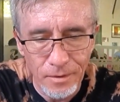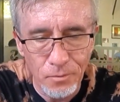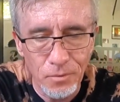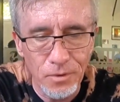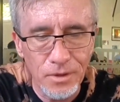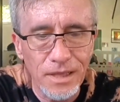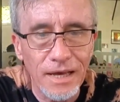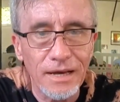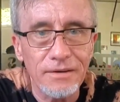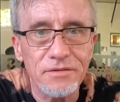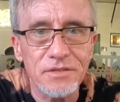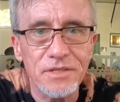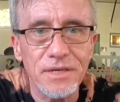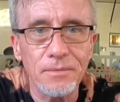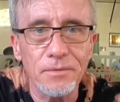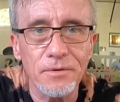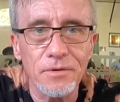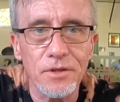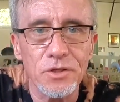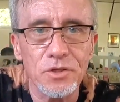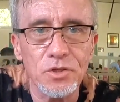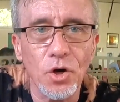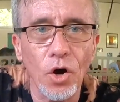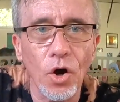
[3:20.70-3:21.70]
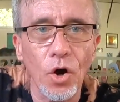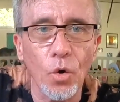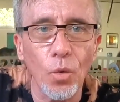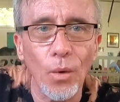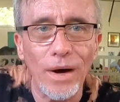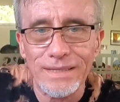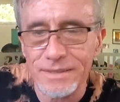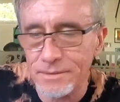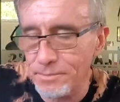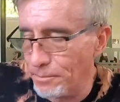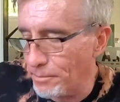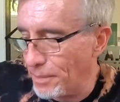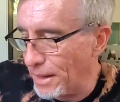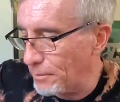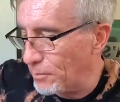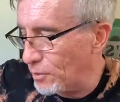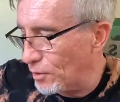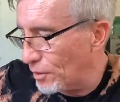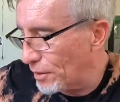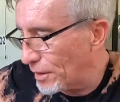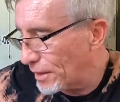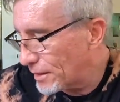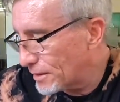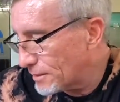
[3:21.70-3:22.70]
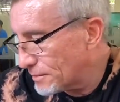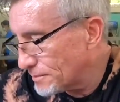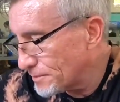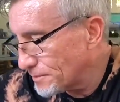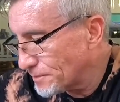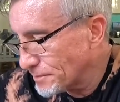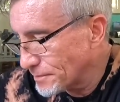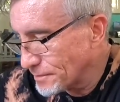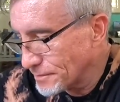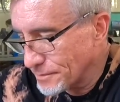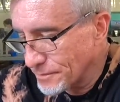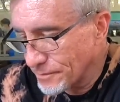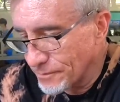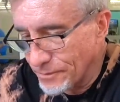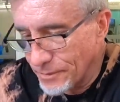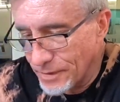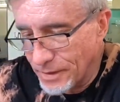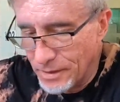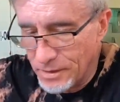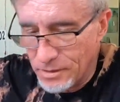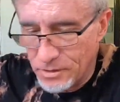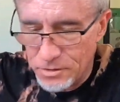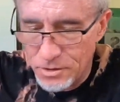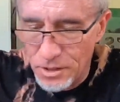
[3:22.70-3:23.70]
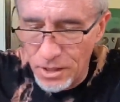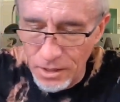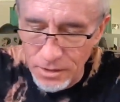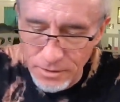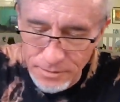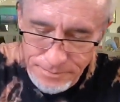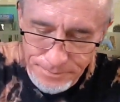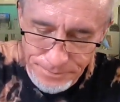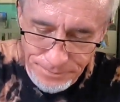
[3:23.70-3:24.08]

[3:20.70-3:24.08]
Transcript: we'll have some of the Tokwa'T Baboy. So,